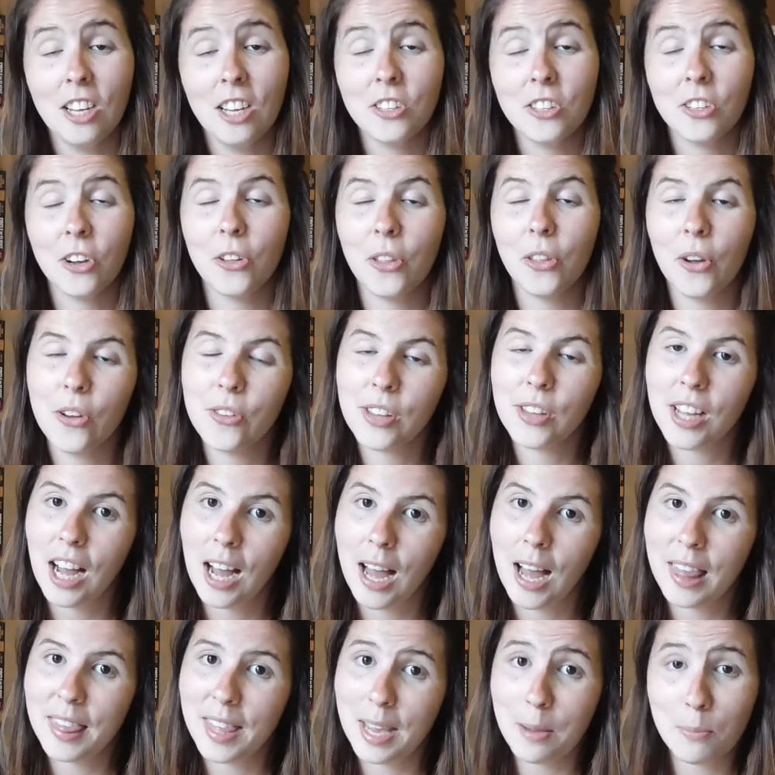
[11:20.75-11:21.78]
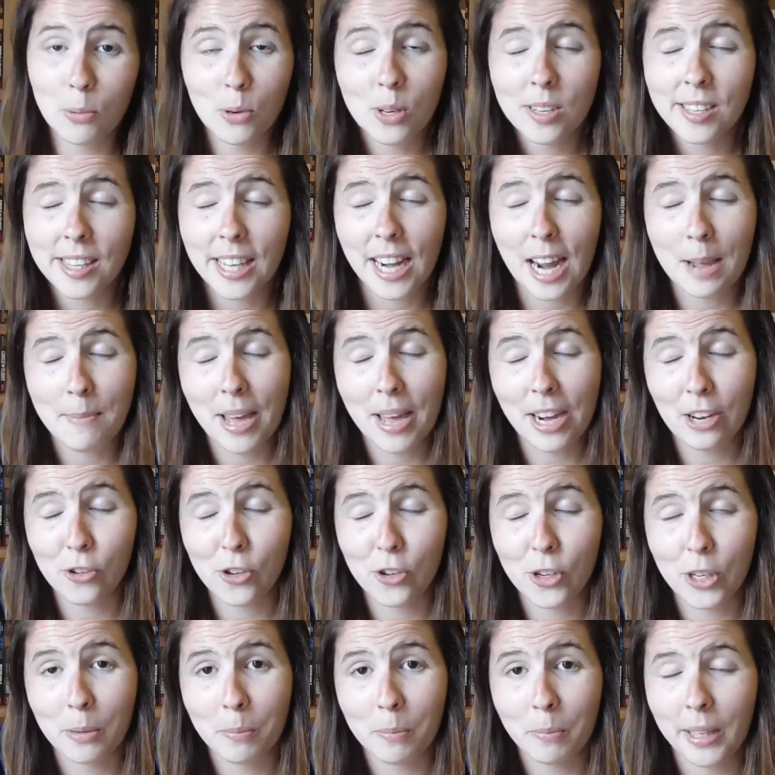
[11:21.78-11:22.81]
So those are the books that I
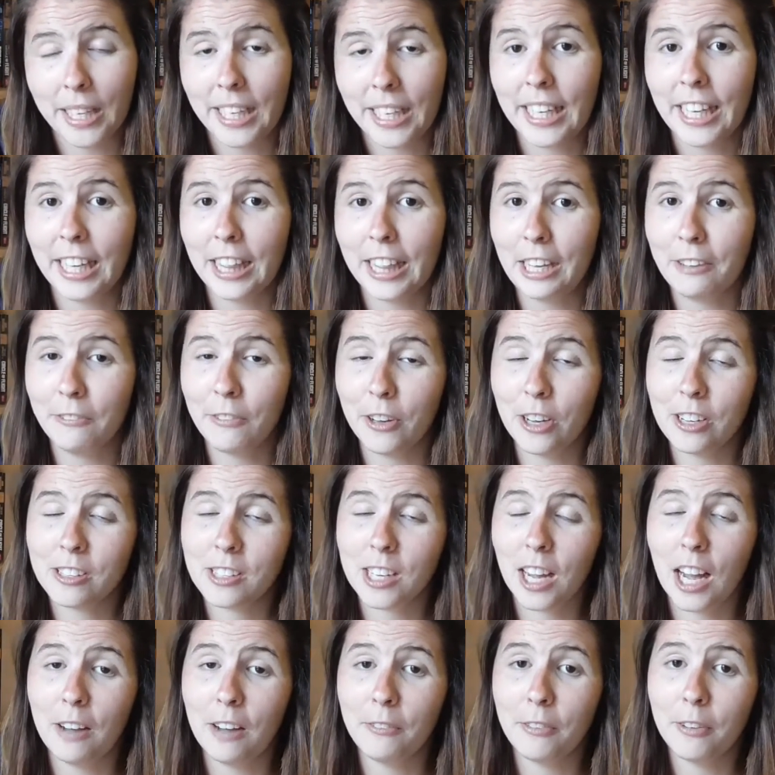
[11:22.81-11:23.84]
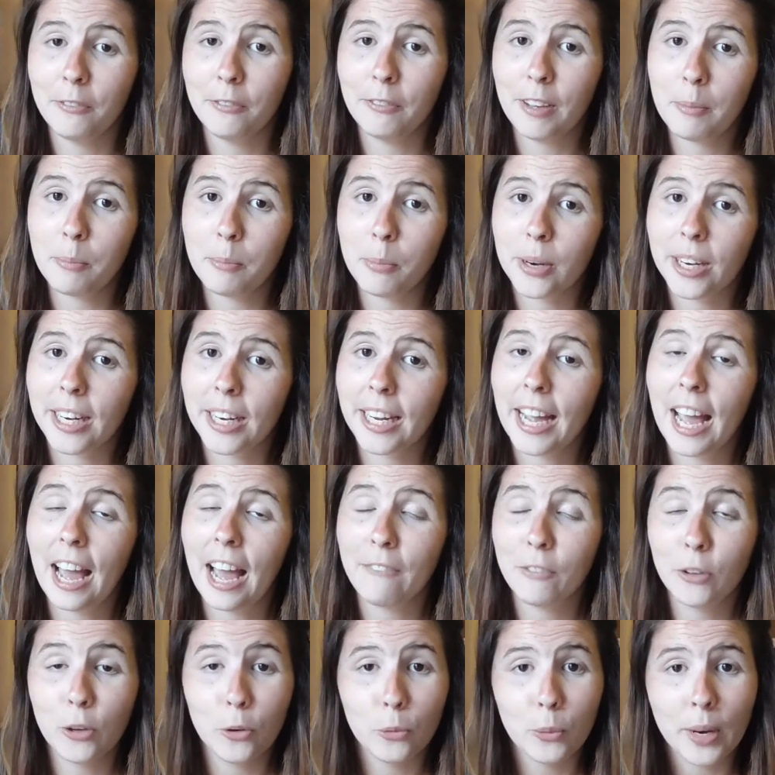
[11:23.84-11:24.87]
managed to complete in the first half of February.
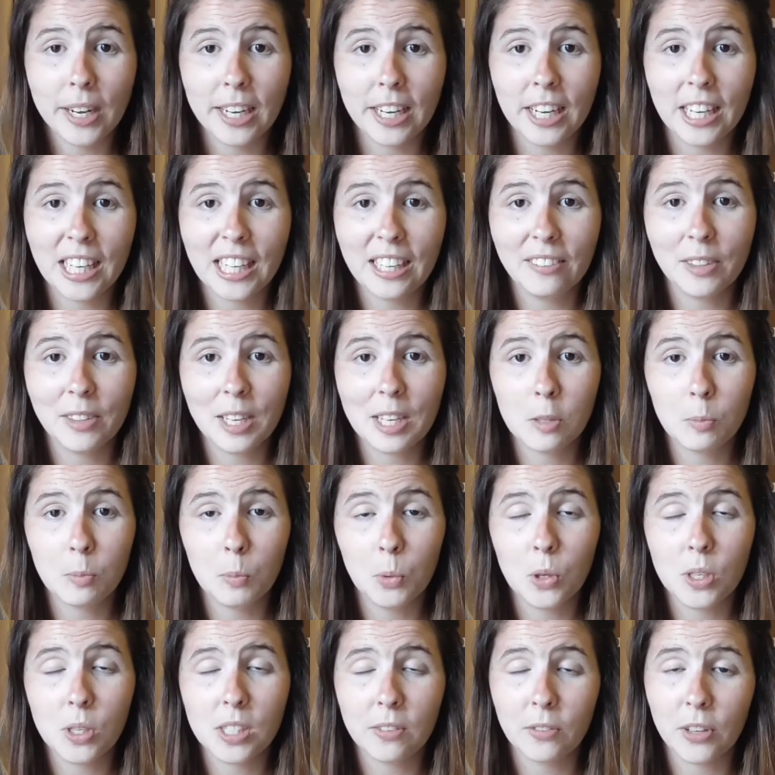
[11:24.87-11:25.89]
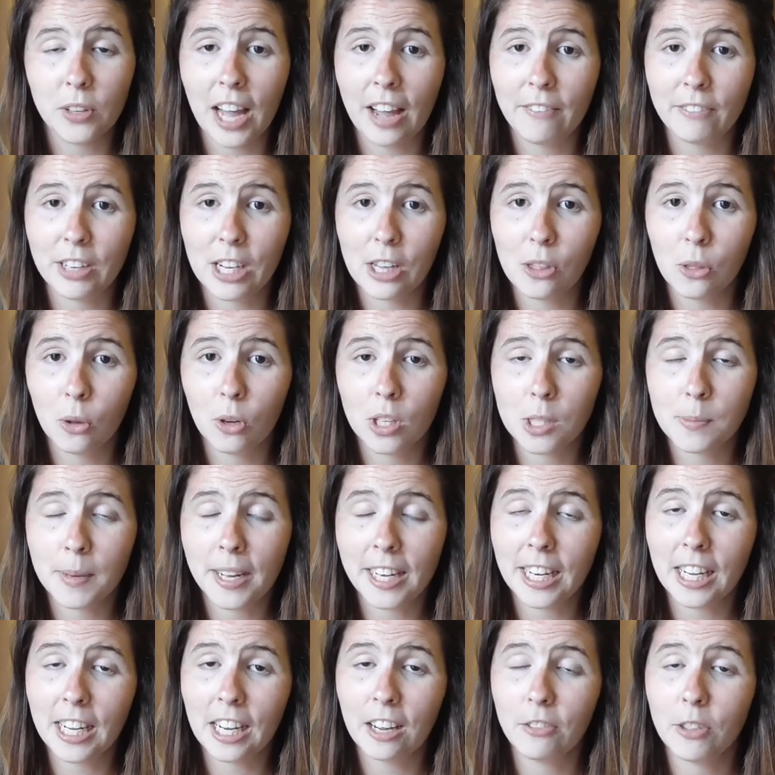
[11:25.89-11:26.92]
Have you read any of these books? If you have any thoughts
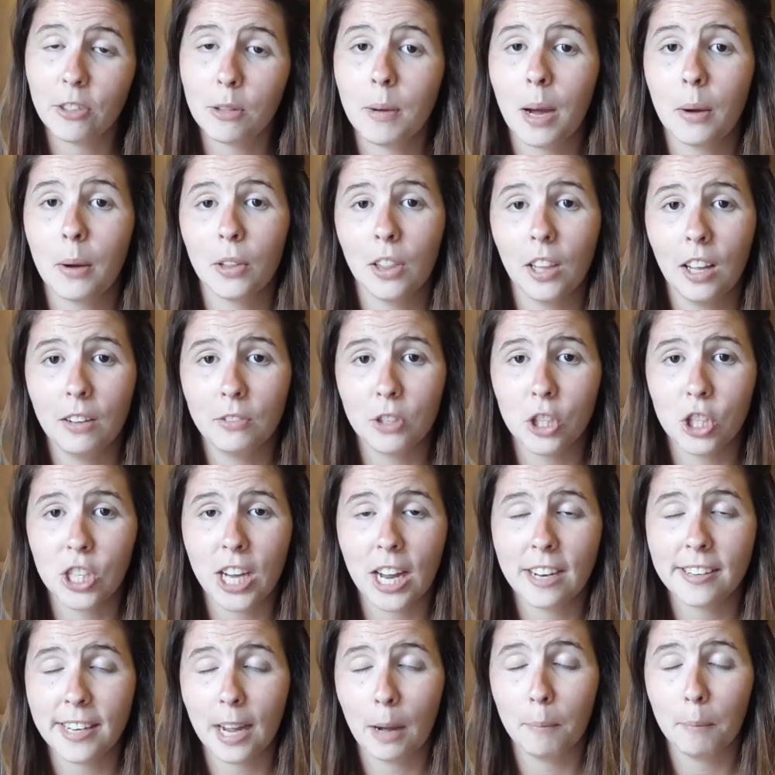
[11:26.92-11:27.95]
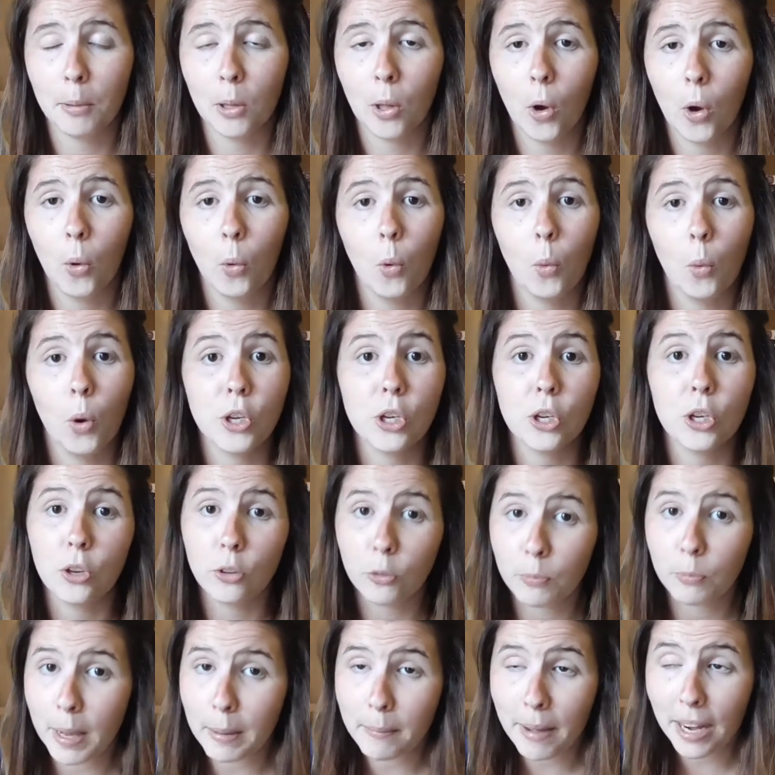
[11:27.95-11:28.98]
about any of them, I would love to chat down below, or what
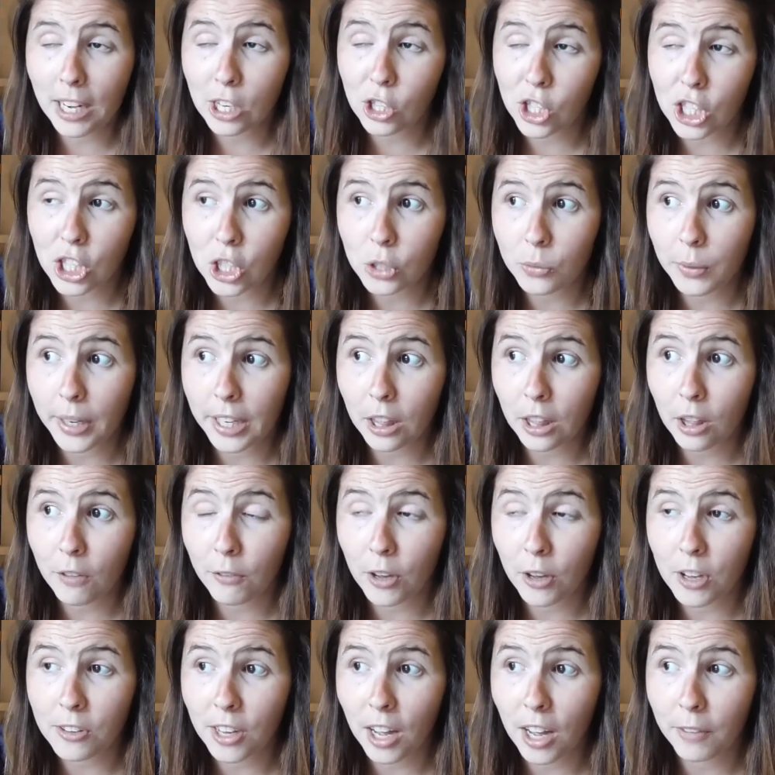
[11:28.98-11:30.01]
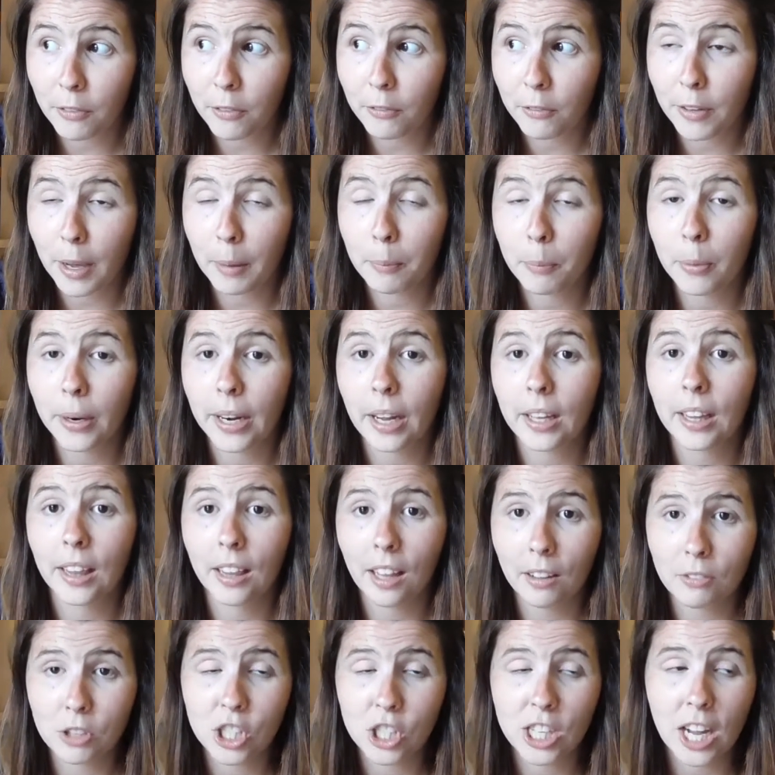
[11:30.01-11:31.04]
you've been managing to read in the first half of February. I'd
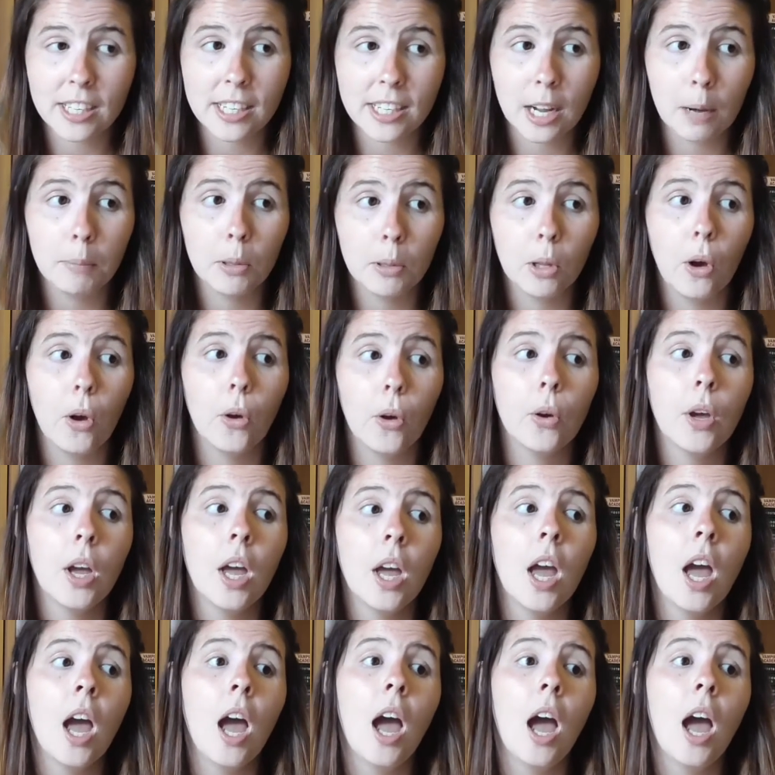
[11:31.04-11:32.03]
love to chat down below.